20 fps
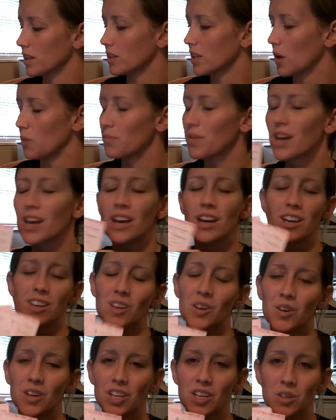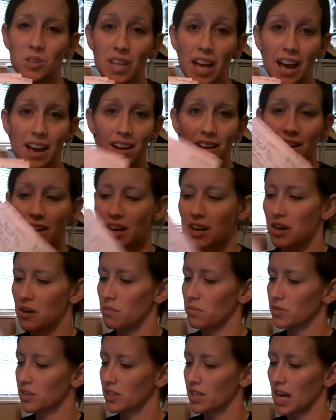So you can use that
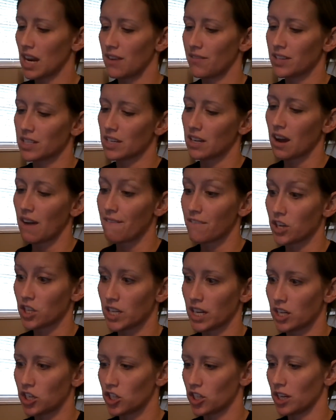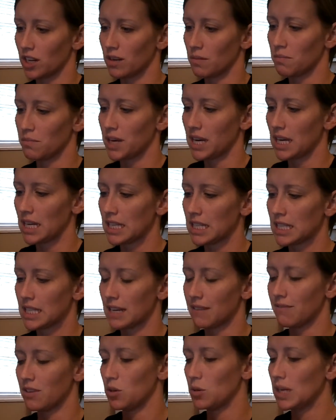just kind of as a conversation piece
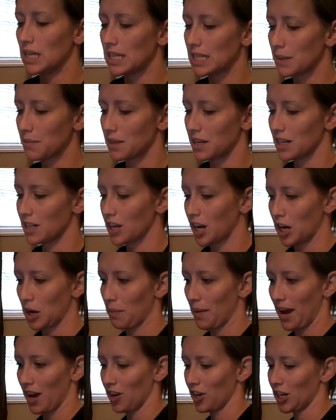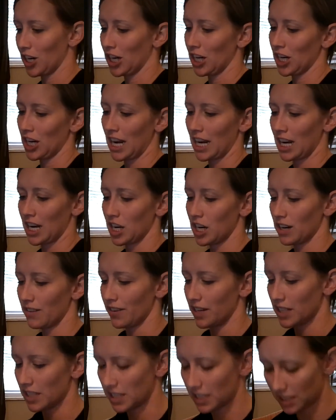if you need something to talk about or you're kind of
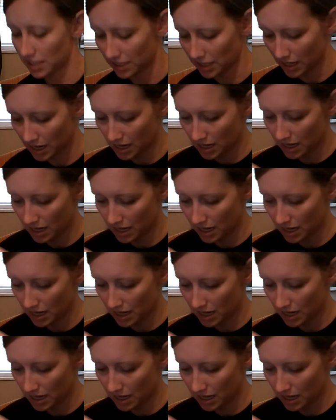nervous